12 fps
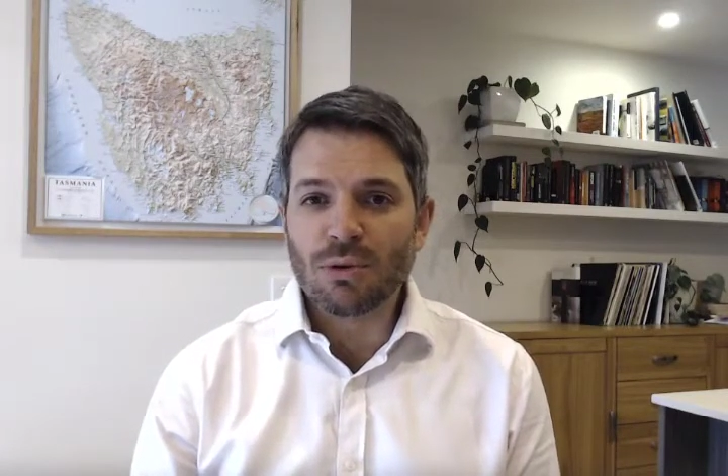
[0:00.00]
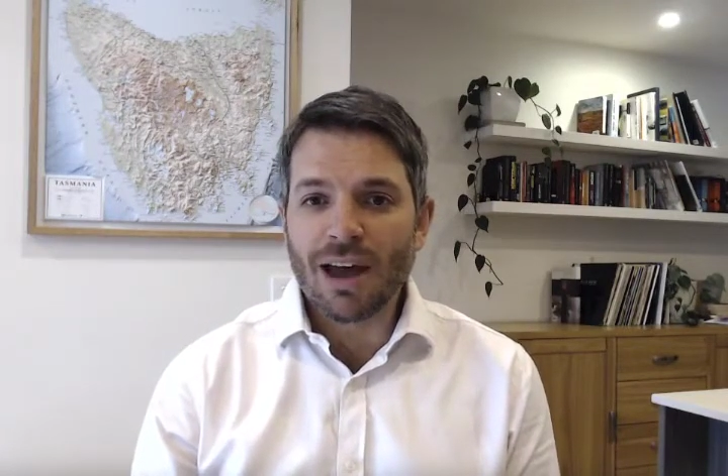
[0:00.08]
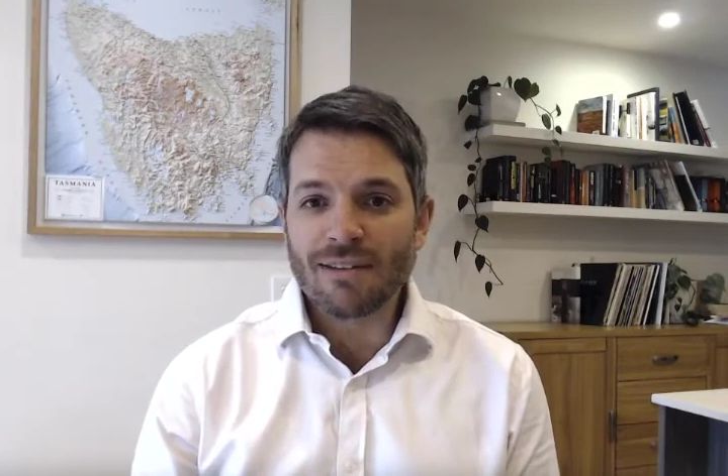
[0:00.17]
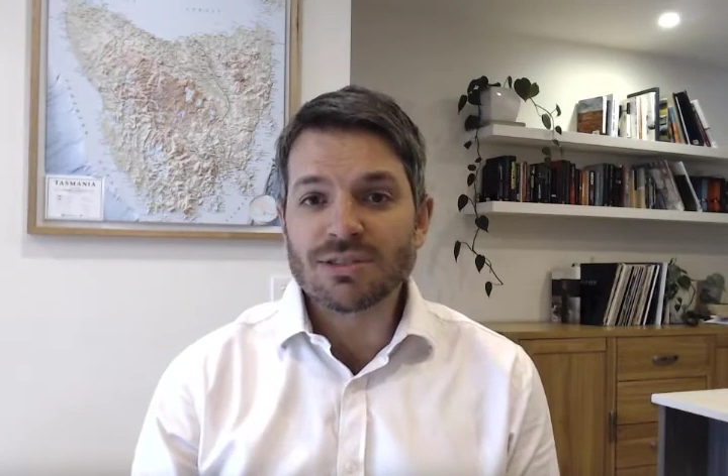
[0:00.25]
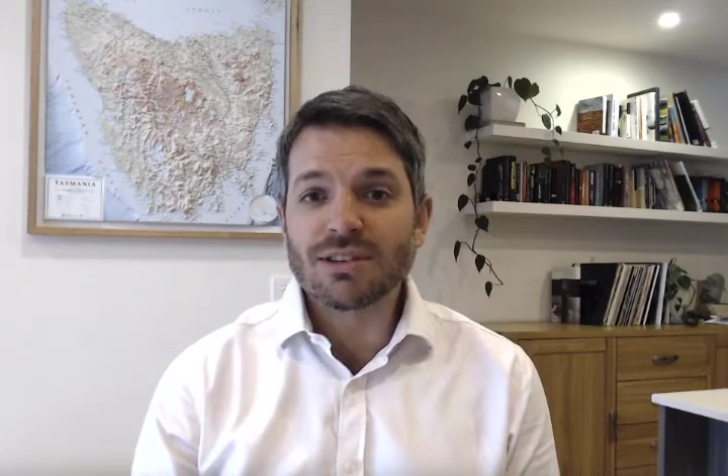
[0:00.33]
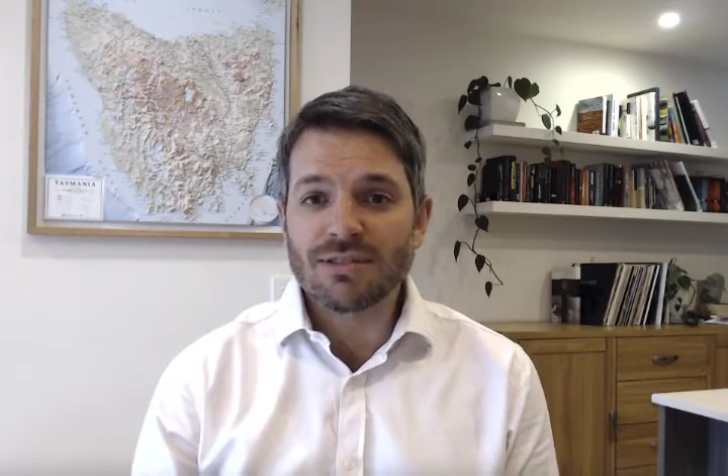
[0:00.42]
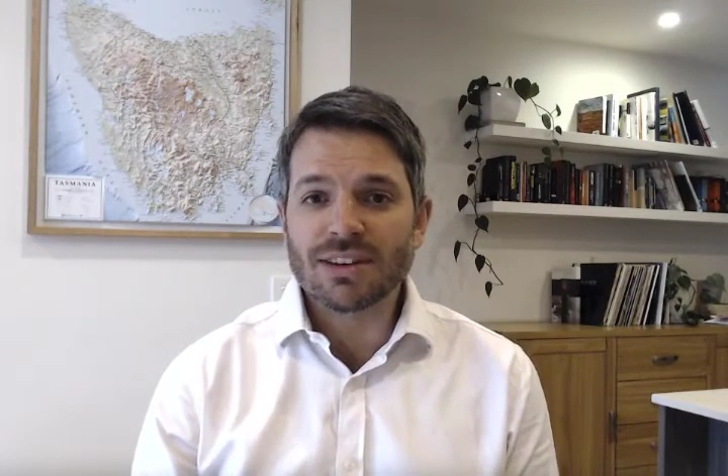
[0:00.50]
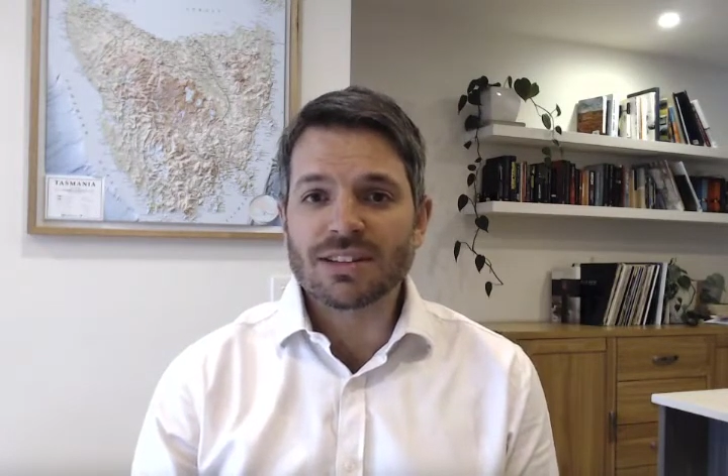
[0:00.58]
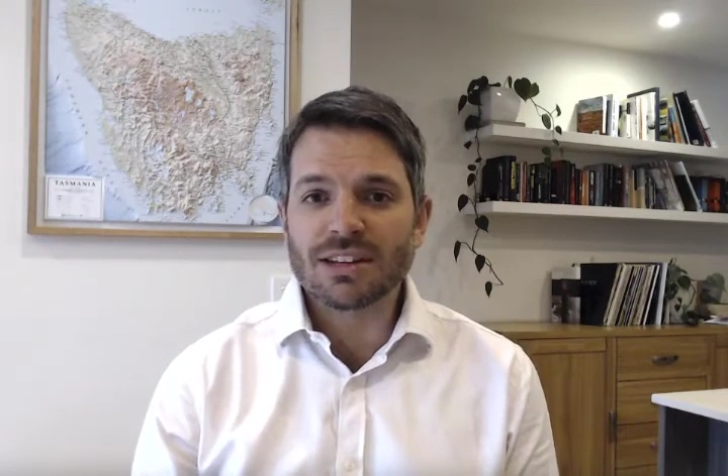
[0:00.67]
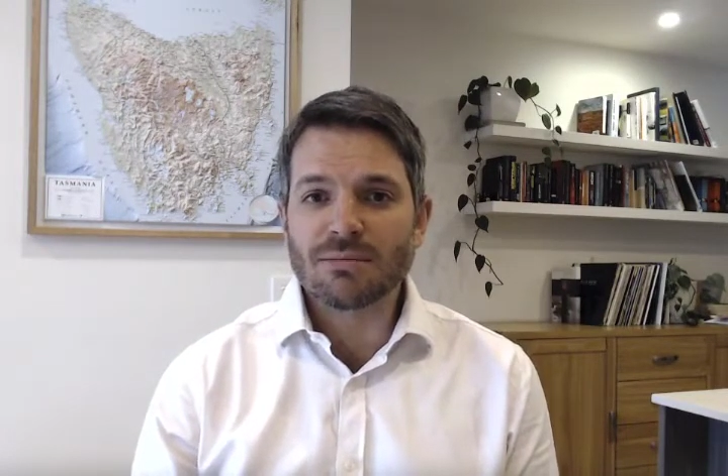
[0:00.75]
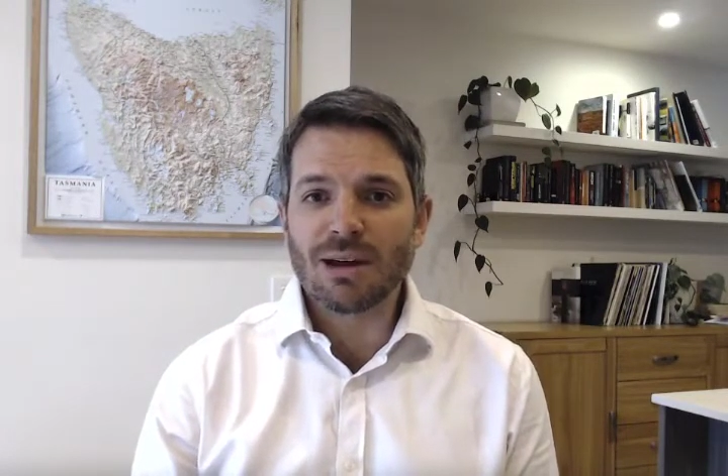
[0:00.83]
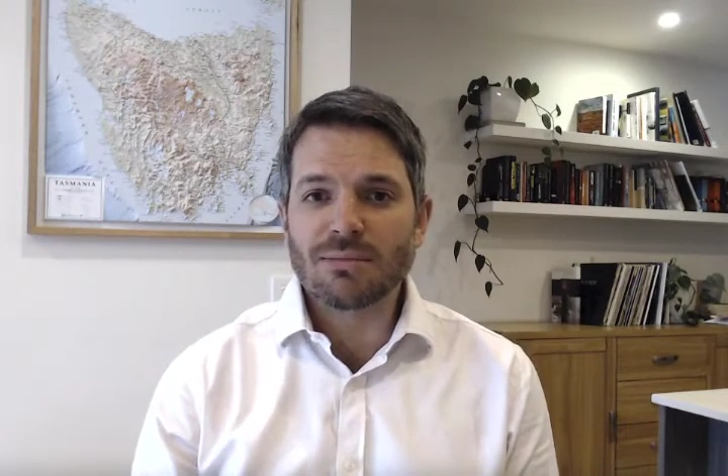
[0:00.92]
have severe
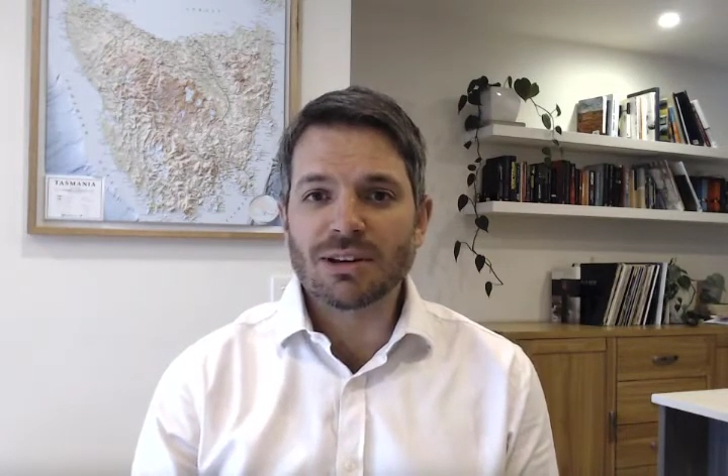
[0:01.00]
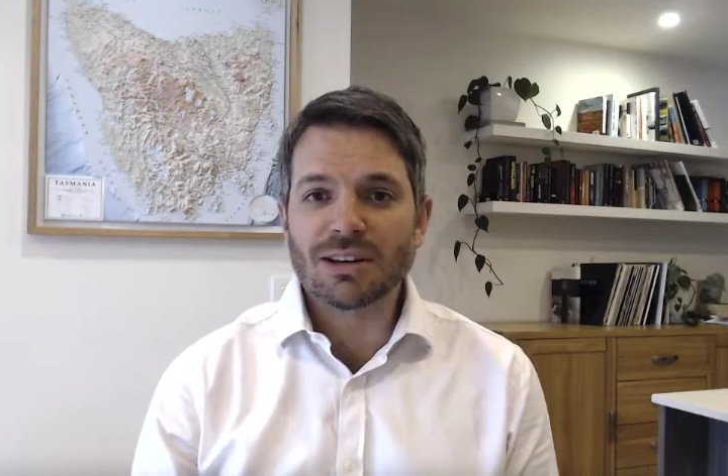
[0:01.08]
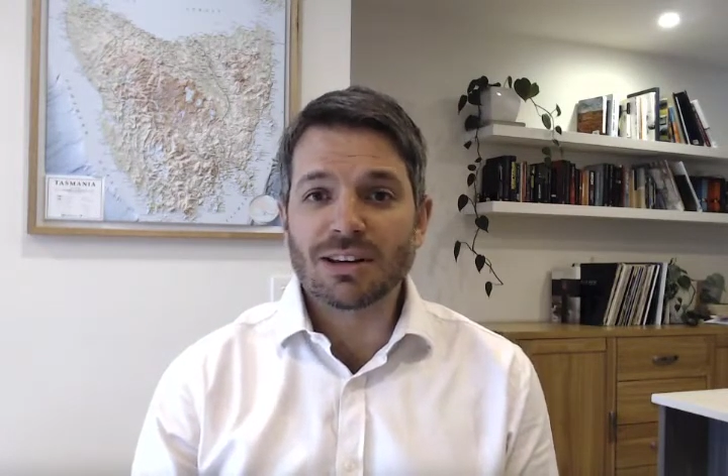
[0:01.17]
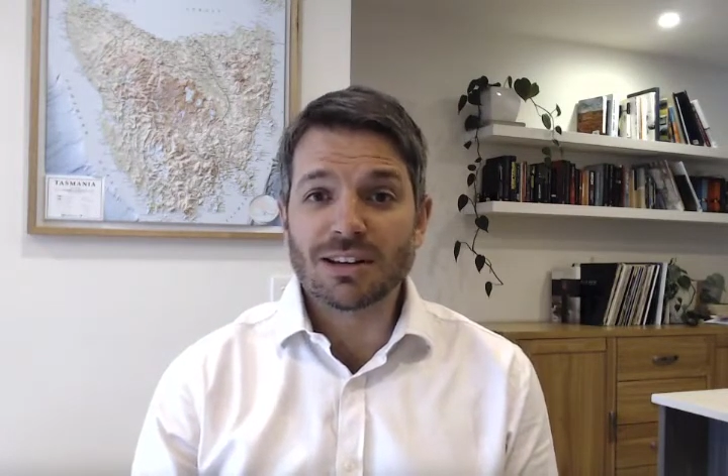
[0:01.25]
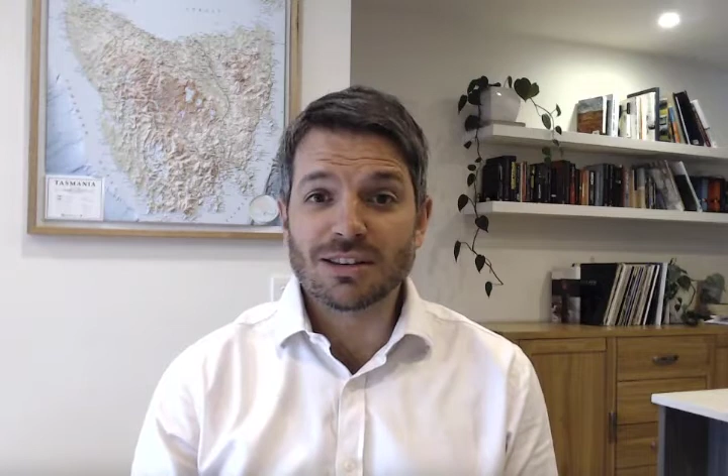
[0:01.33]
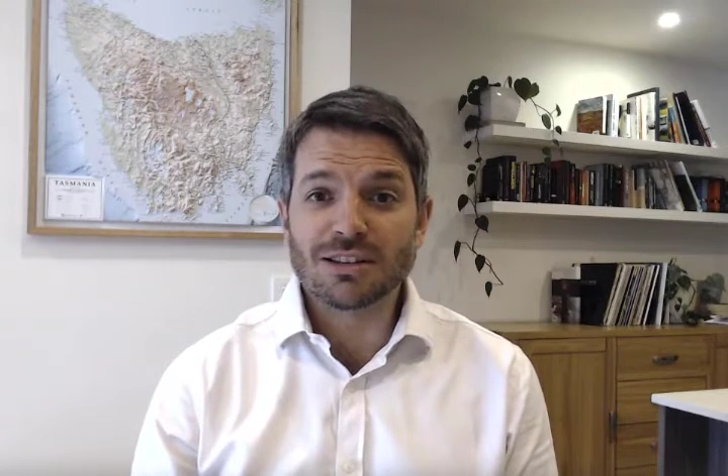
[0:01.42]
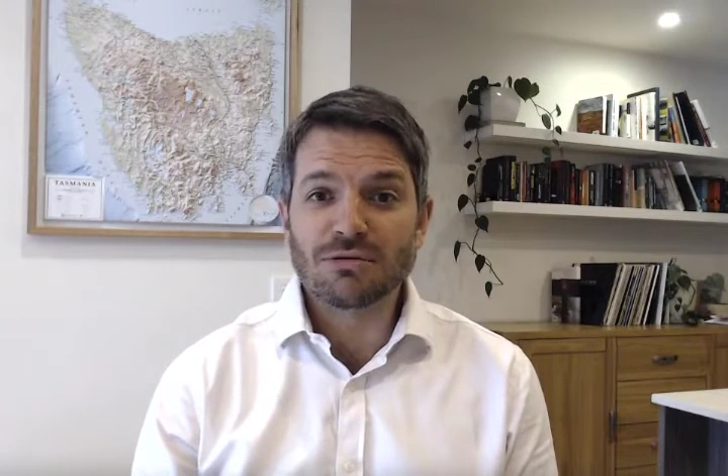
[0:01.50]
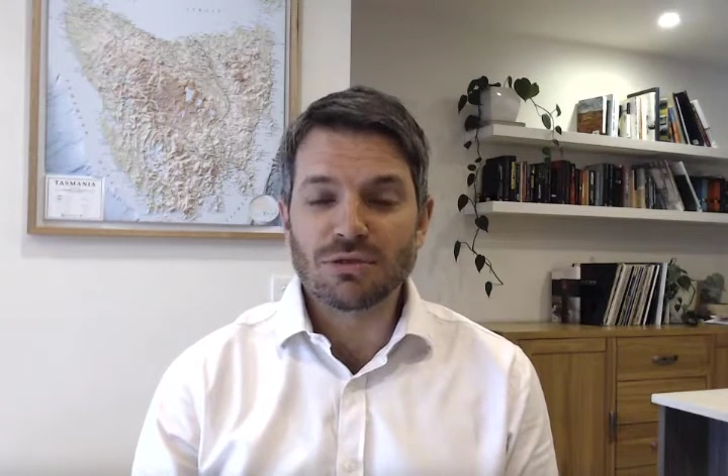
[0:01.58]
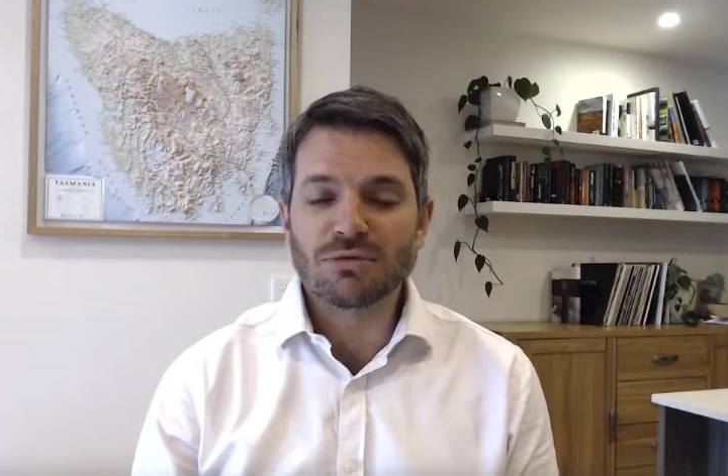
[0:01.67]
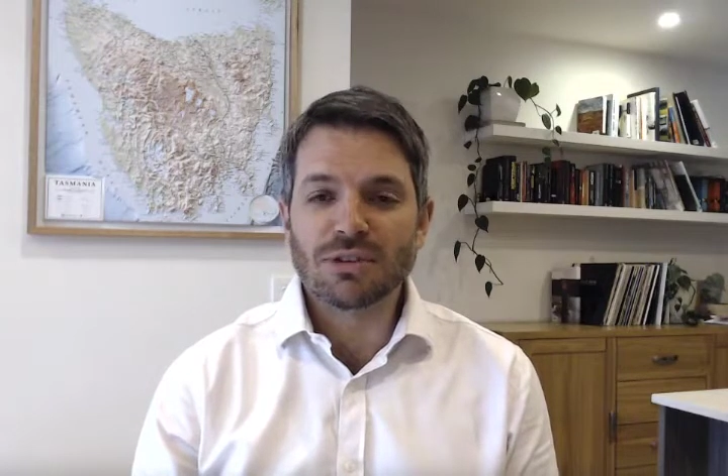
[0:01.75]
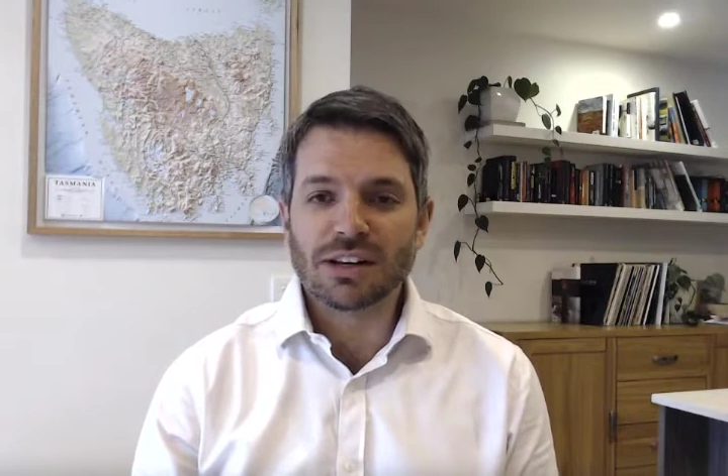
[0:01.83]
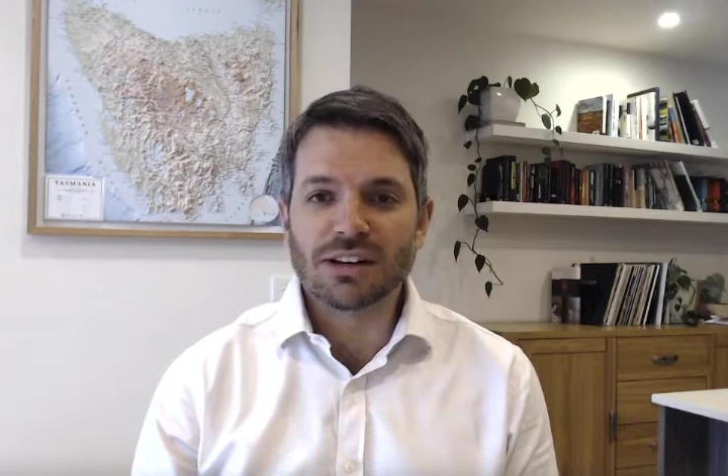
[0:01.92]
sleep apnea can still do
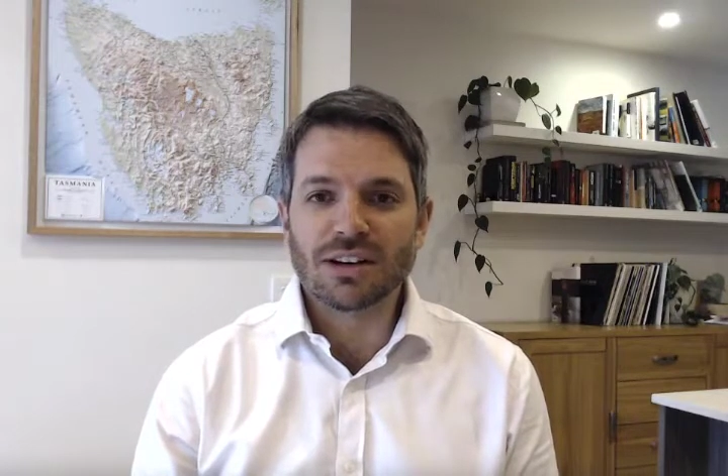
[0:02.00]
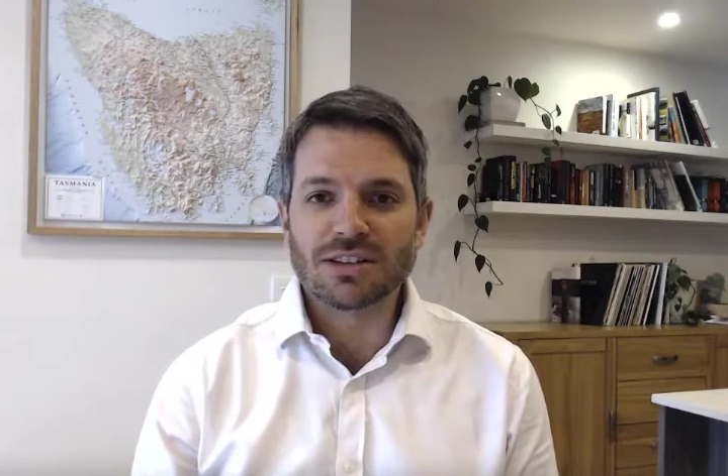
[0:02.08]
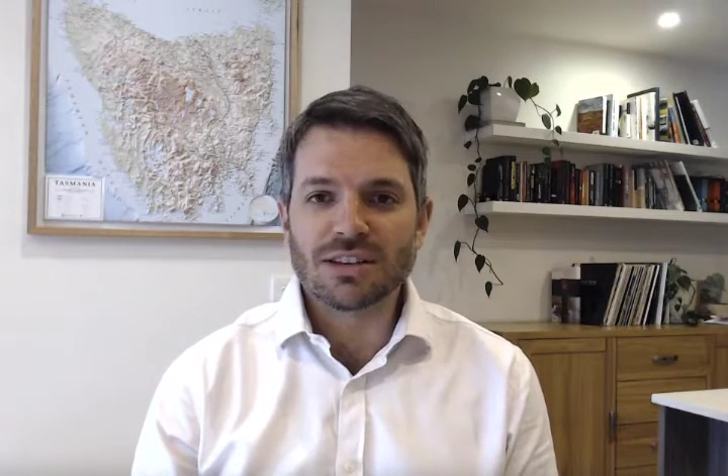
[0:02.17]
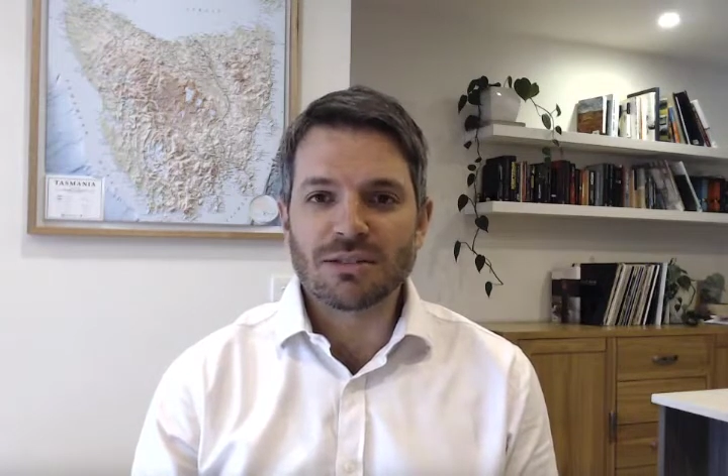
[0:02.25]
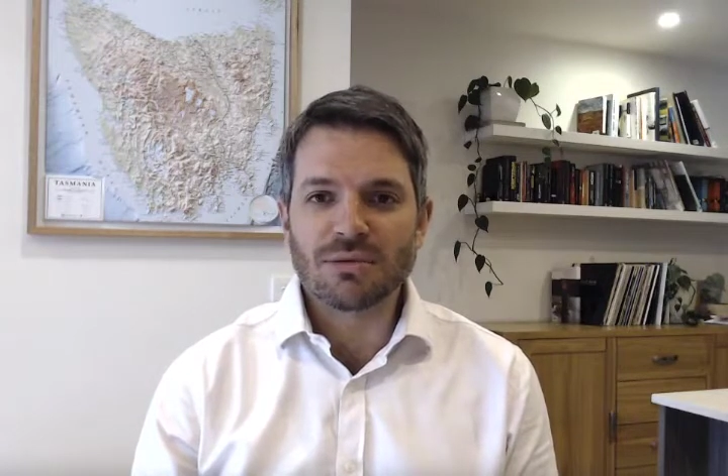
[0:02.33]
really nicely